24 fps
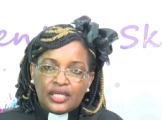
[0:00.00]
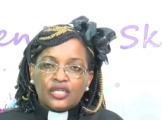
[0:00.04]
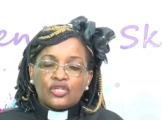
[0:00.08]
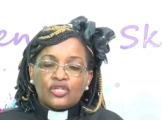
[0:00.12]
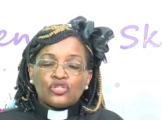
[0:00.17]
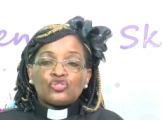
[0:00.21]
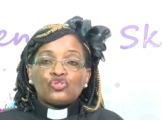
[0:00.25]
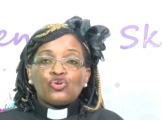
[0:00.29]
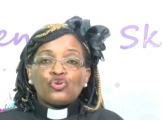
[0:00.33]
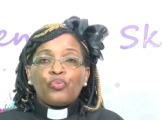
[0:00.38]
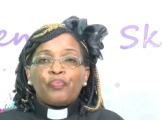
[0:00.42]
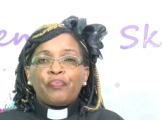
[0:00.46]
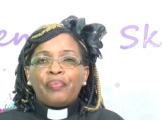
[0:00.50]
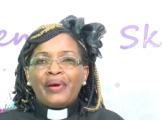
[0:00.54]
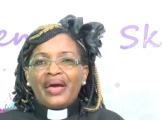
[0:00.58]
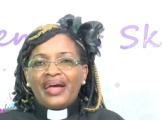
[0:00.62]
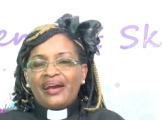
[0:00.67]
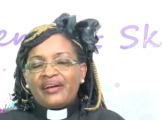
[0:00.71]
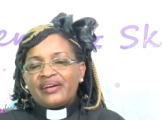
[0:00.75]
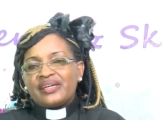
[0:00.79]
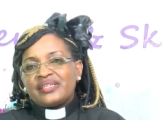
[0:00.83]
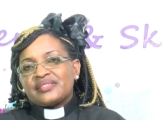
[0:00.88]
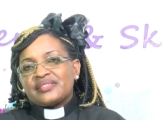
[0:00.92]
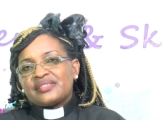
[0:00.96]
So,
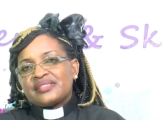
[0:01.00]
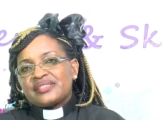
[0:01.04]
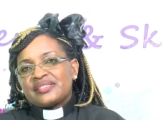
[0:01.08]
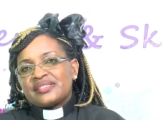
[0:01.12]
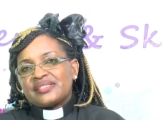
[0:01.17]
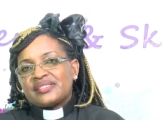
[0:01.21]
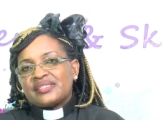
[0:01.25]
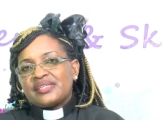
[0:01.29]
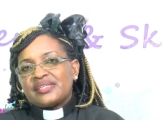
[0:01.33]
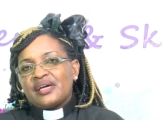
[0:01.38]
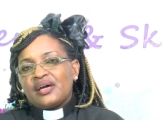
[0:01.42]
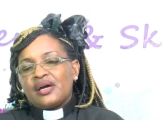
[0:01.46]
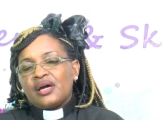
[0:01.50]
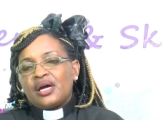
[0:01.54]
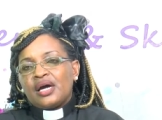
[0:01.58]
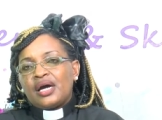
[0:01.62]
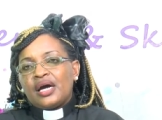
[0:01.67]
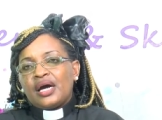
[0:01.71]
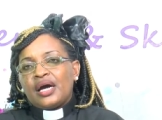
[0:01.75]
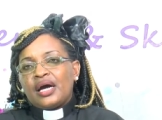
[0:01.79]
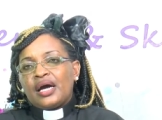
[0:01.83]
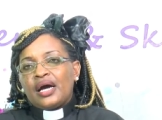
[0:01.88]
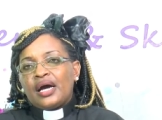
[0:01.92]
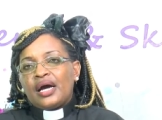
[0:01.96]
parents,
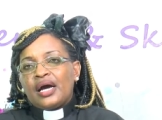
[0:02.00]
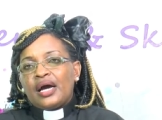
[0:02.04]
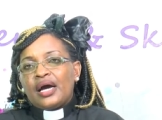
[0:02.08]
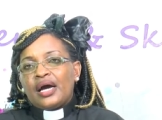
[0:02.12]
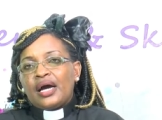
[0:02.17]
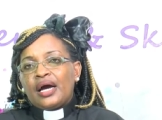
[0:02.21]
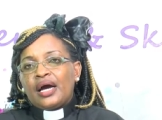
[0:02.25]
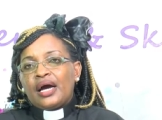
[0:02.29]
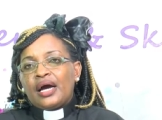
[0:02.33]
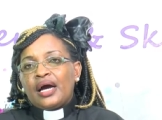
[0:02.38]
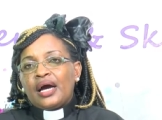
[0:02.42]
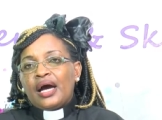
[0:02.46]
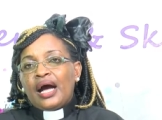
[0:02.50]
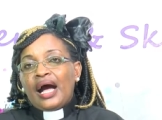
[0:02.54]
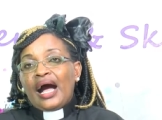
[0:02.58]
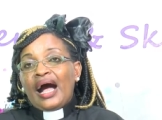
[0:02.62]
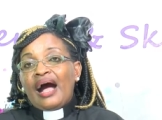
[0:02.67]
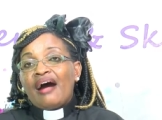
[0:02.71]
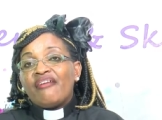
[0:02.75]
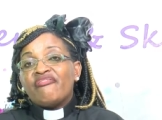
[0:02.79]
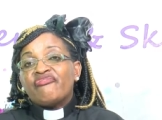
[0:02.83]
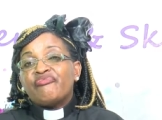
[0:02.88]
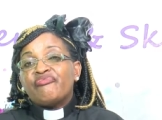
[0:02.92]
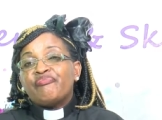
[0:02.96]

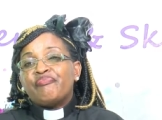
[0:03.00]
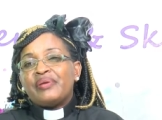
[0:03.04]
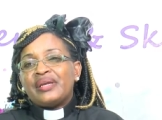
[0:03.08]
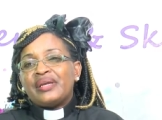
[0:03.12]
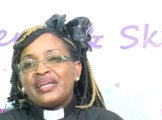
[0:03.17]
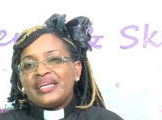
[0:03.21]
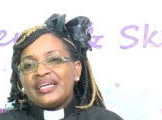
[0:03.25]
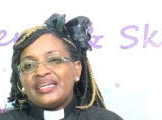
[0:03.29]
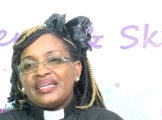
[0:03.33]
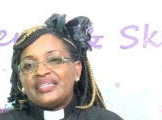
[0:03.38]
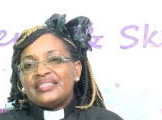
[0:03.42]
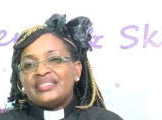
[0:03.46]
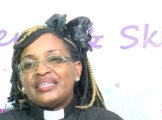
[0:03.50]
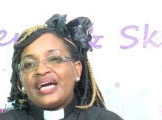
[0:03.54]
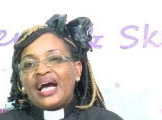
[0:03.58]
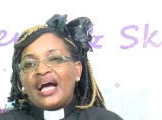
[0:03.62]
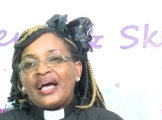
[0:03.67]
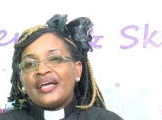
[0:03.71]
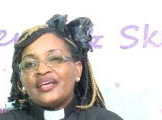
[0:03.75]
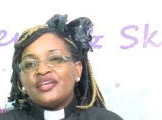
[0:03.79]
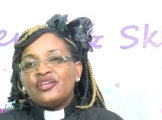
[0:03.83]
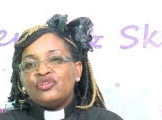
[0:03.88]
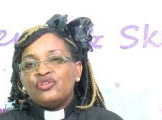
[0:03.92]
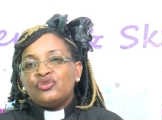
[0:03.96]
have played a
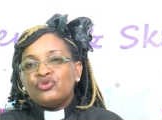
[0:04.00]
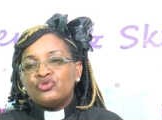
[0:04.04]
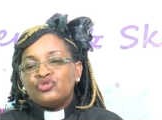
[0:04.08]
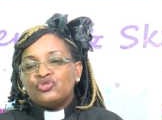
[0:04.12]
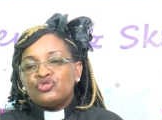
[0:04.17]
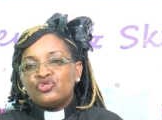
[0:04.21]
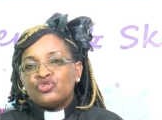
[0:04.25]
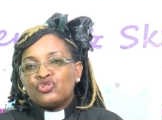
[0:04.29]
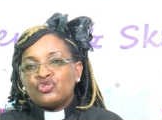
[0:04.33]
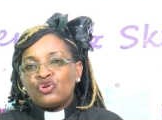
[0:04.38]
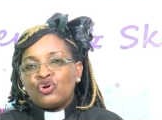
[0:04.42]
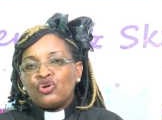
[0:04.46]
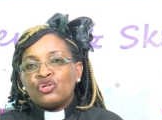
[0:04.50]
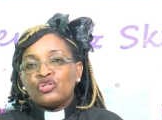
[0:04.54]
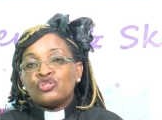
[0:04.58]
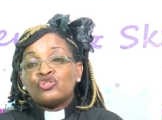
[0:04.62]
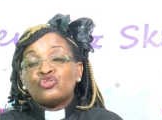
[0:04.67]
huge role.